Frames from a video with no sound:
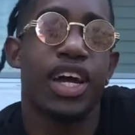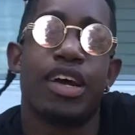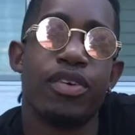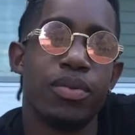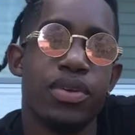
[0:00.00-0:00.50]

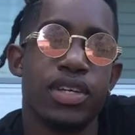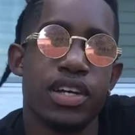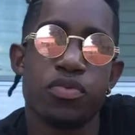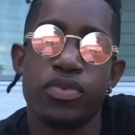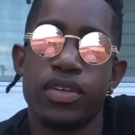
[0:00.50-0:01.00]
I really miss
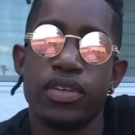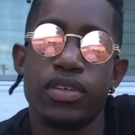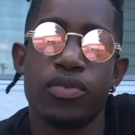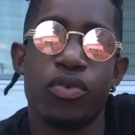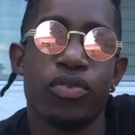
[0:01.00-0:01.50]
Iceberg.
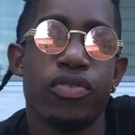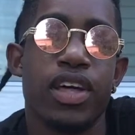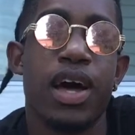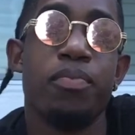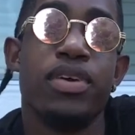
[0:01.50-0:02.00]
Well,
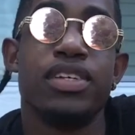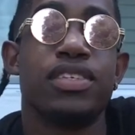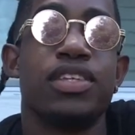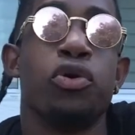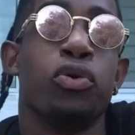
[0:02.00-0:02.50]
I
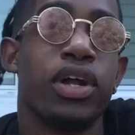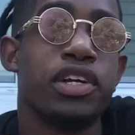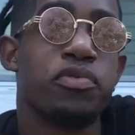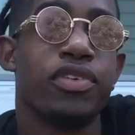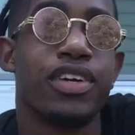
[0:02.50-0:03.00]
miss the old
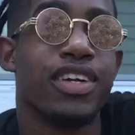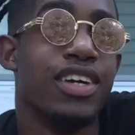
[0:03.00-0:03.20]
Iceberg.